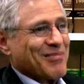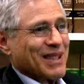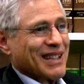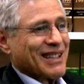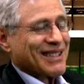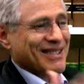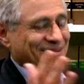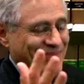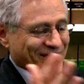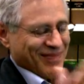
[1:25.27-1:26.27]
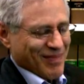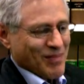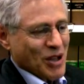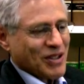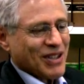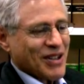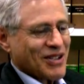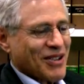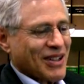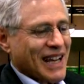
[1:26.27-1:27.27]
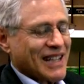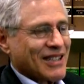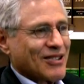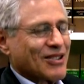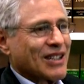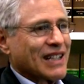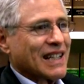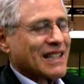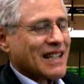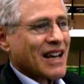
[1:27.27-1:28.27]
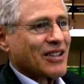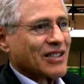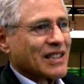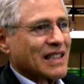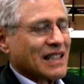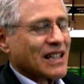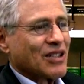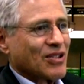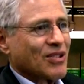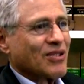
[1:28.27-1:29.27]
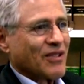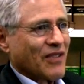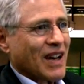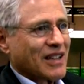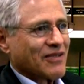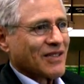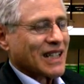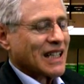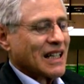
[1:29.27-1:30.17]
because most of those other cases are going to get settled. And can you do it effectively?